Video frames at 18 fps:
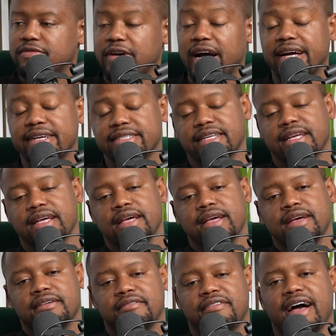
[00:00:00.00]
Facts.
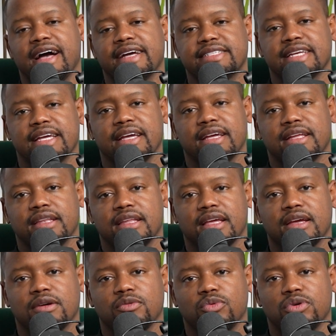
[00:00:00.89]
And
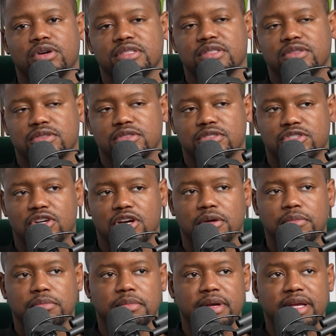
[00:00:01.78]
one,
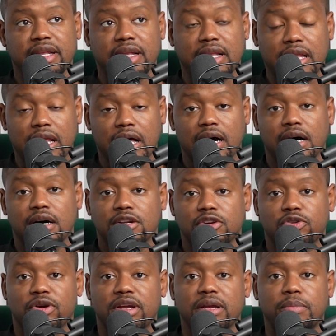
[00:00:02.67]
Jerm made a lot
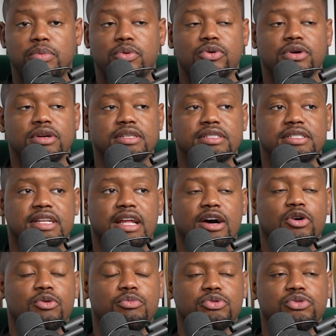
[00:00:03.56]
of great points, and I
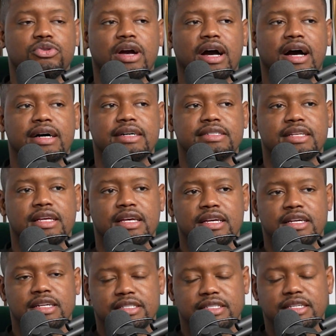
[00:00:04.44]
hope you guys
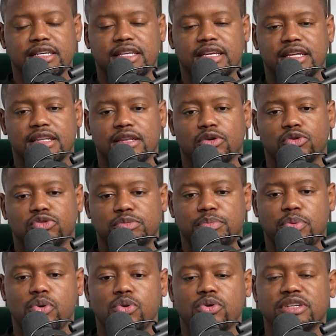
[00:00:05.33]
take in those
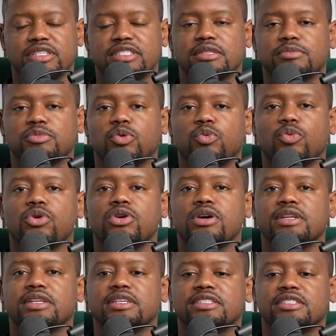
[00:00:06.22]
points. Number
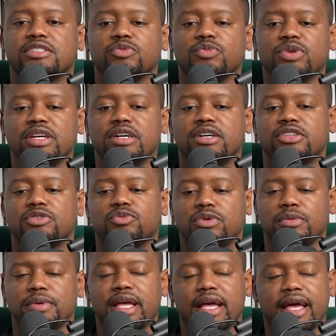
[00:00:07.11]
one is
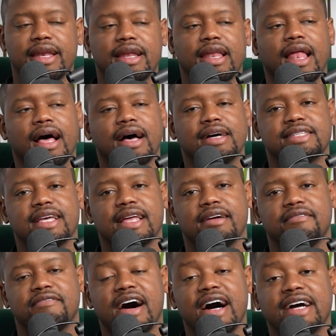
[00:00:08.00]
when we analyzed that
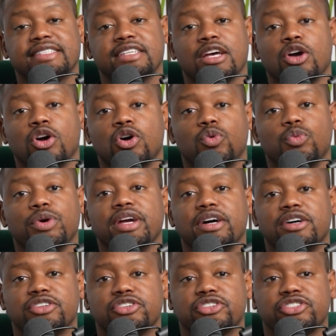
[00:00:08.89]
advice, we
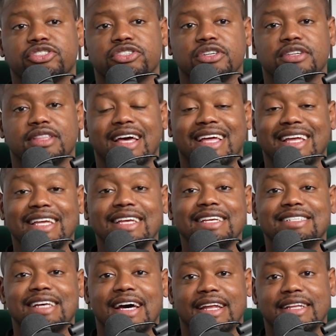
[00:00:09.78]
understood that
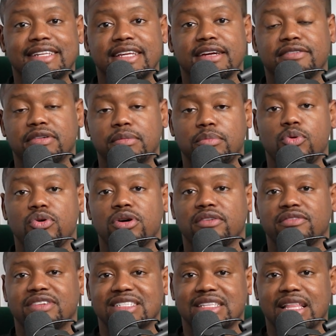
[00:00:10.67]
he's at a different point
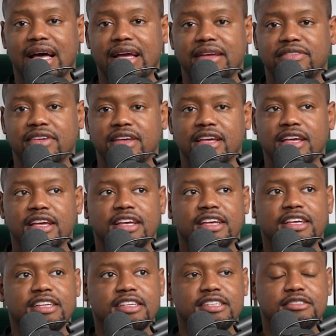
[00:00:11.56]
of his life.
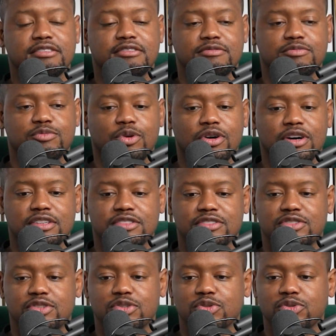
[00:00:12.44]
He's
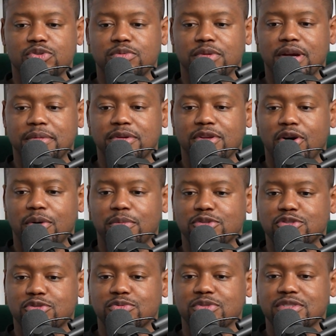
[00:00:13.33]
two, maybe
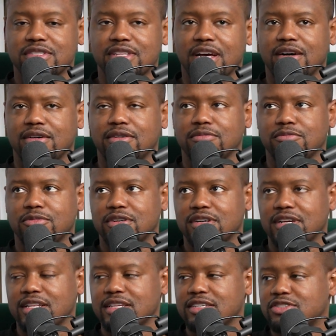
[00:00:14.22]
almost three,
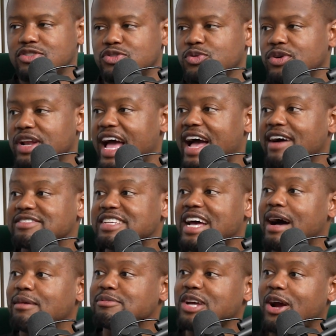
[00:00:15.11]
at least 2.5
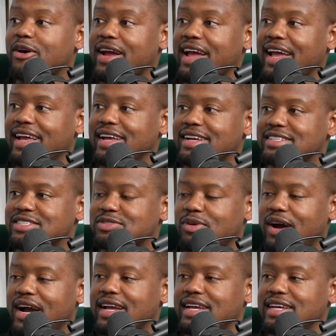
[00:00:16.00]
times our age,
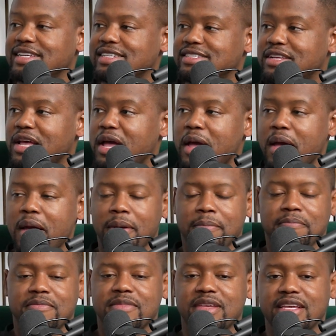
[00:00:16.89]
right?
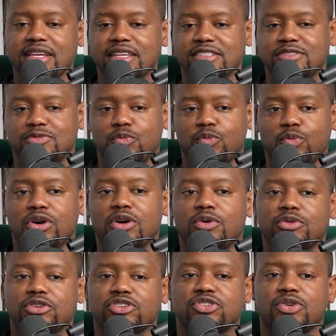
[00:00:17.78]
He's where
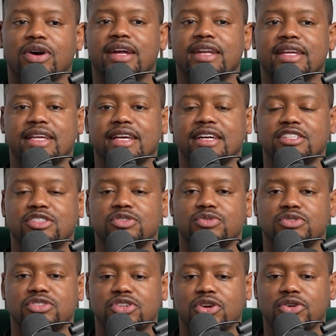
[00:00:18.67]
we're trying to get
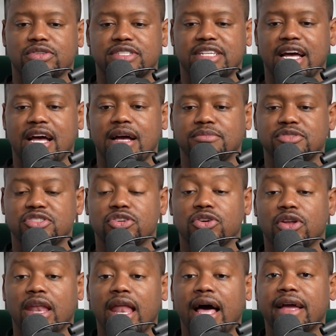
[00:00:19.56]
to in certain times in
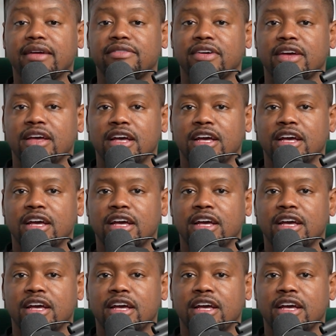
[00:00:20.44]
your life.